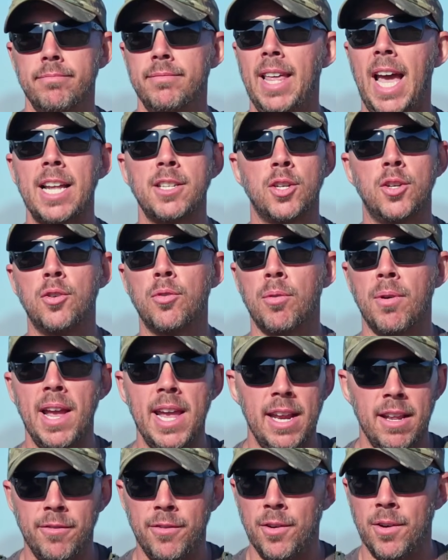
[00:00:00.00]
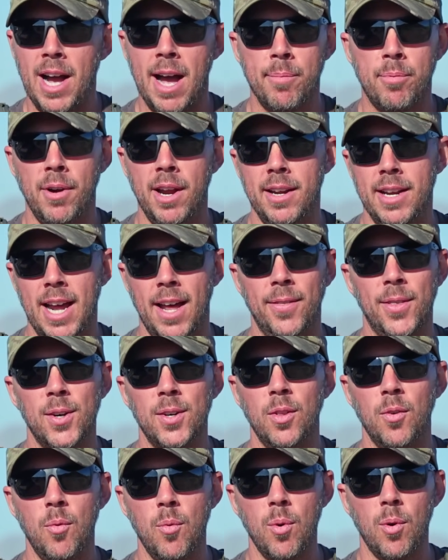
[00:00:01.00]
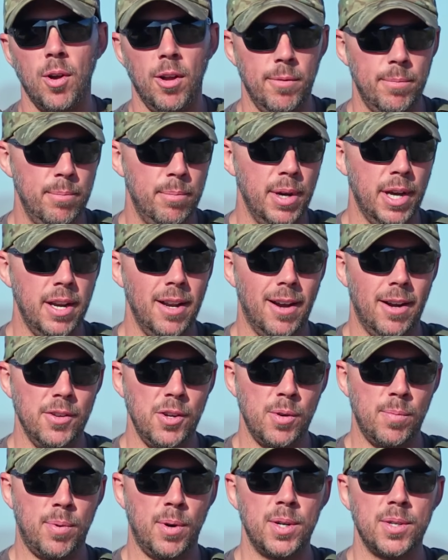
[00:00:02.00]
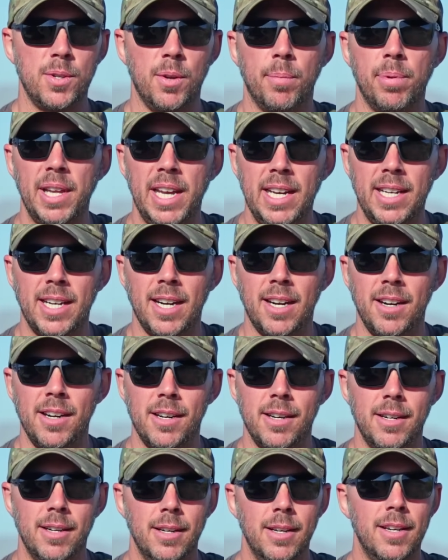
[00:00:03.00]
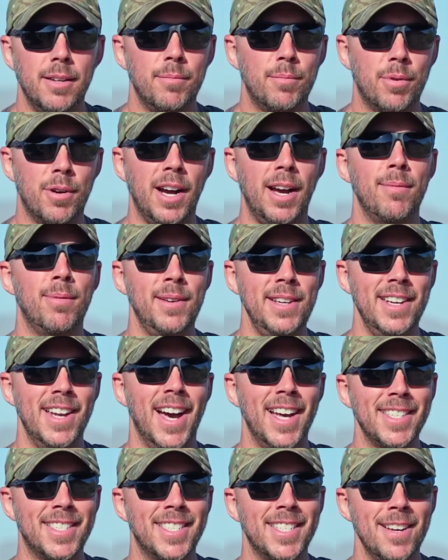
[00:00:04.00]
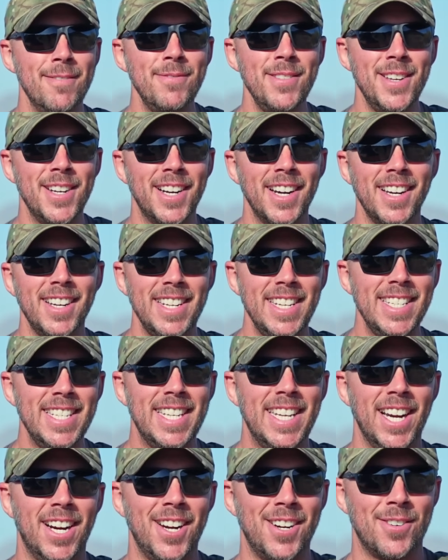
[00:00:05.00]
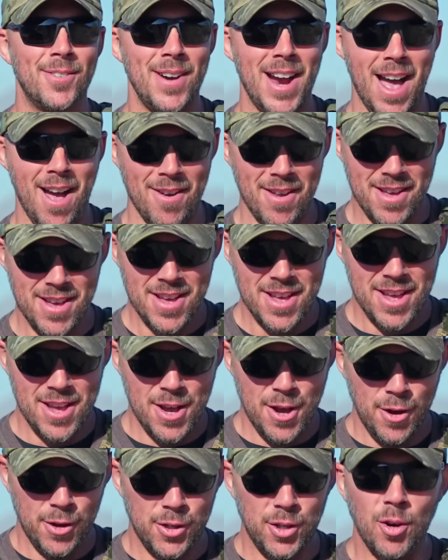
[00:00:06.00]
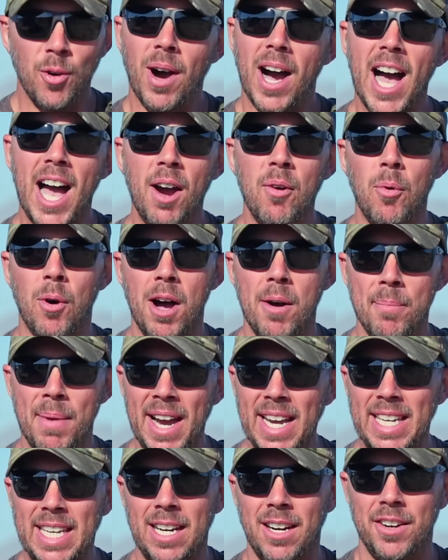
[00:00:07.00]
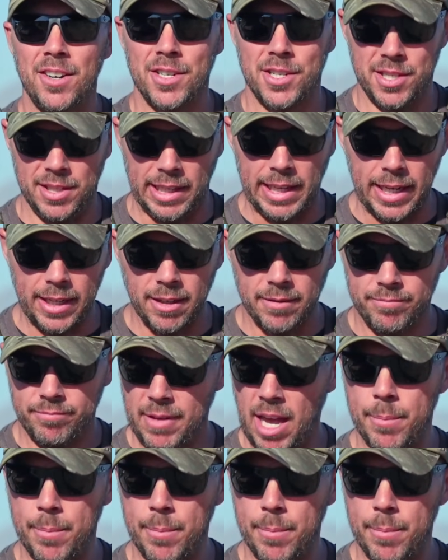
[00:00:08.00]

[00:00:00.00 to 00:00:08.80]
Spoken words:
That's great if you're operating out there in the world, but on your personal plate carrier, probably not something you're gonna need to carry around. So I want my carrier slick.